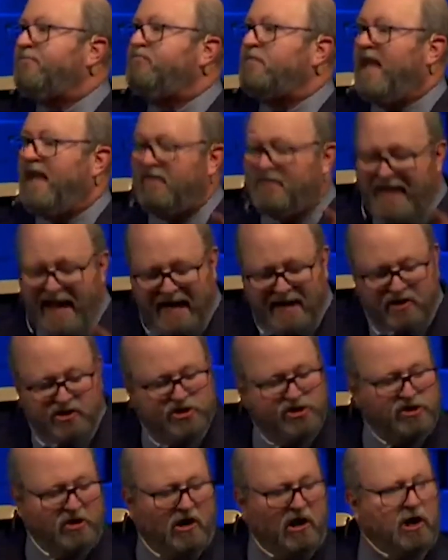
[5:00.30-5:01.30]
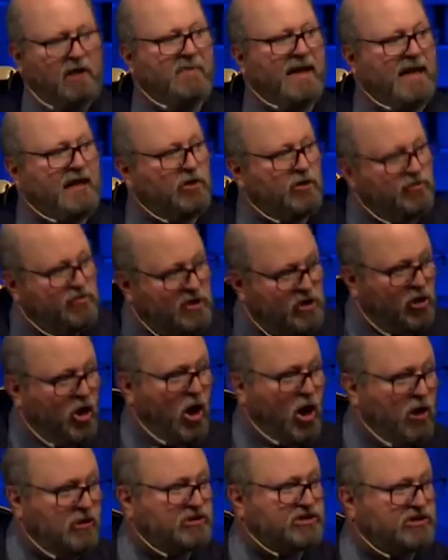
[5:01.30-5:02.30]
And that is Charlemagne, who
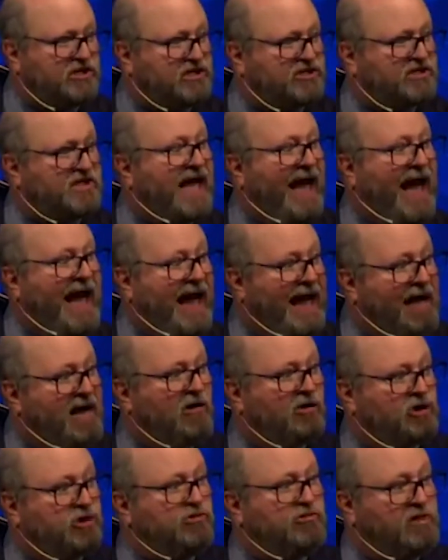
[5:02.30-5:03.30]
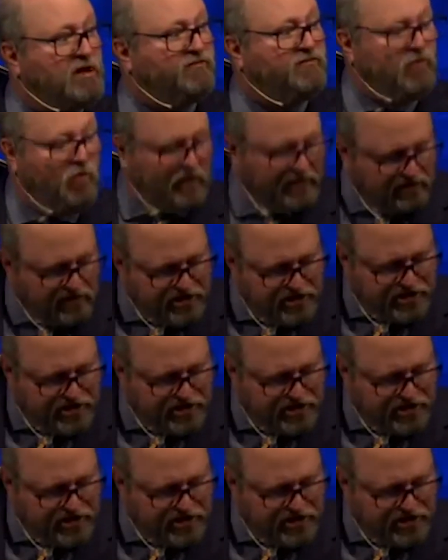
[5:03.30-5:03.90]
calls this guy, Alcuin of York, this